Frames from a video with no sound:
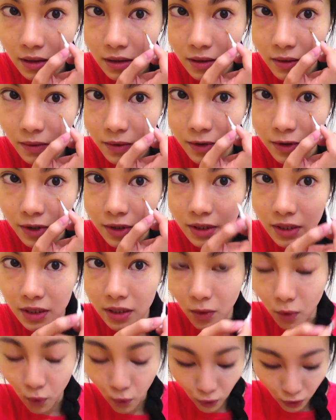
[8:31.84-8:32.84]
which is
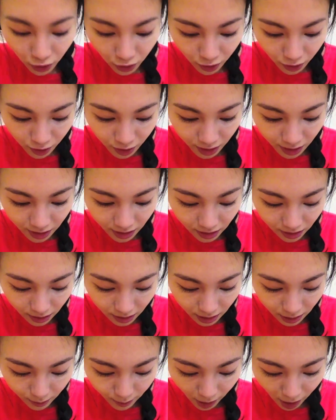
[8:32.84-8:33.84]
the worst
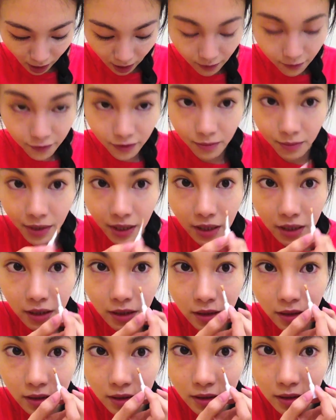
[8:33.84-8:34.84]
spot for
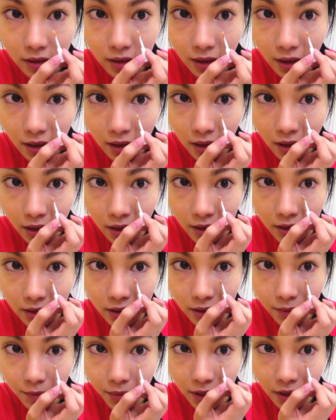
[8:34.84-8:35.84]
me that has
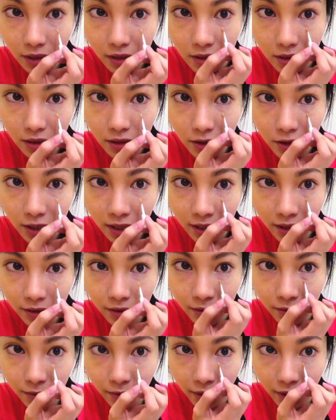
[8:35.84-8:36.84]
the biggest
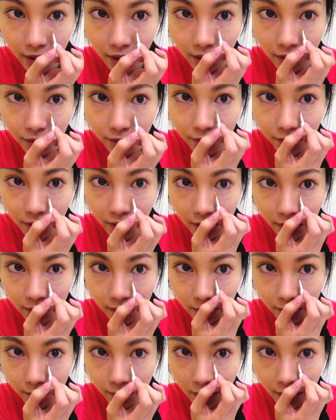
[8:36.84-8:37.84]
shadow right underneath
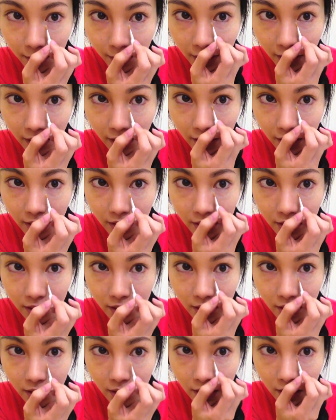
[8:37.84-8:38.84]
my bags.
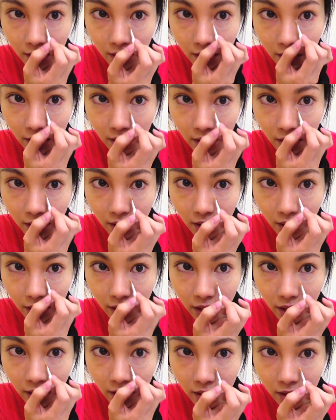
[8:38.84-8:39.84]

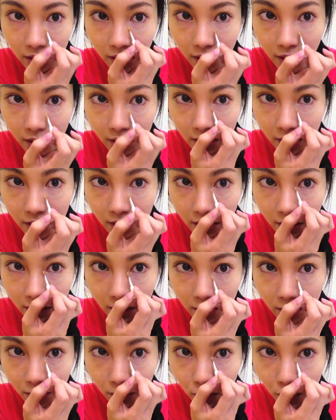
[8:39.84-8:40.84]
Again,
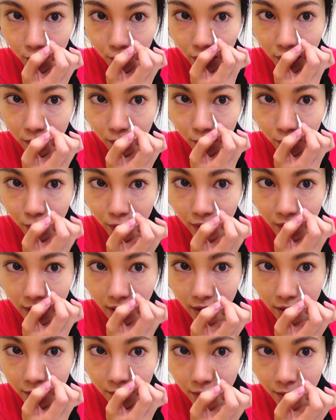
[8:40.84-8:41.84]
so you
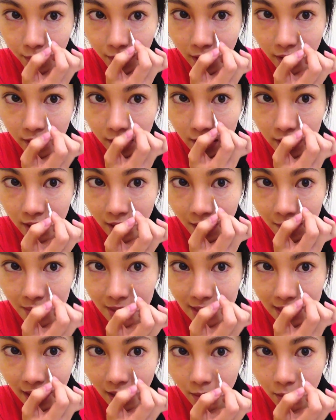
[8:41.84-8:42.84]
kind of repeat the same
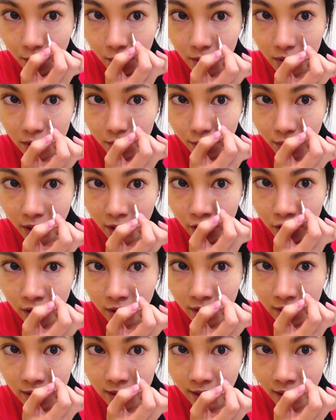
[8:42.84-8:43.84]
step. You smudge
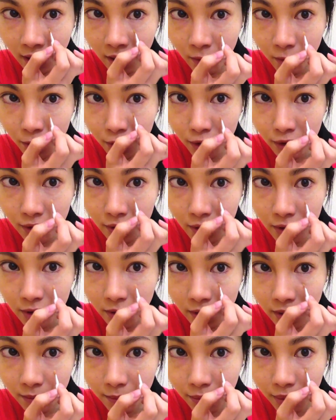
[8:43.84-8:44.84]
it downward so
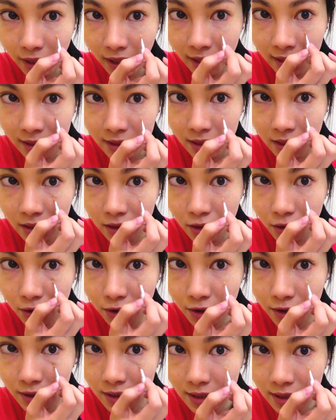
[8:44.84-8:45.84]
that it blends into
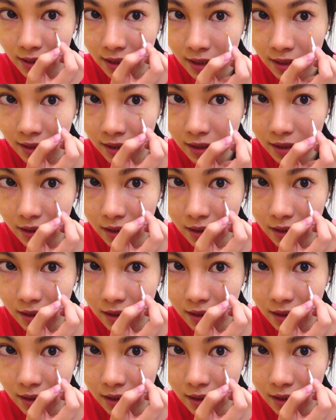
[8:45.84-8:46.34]
your skin.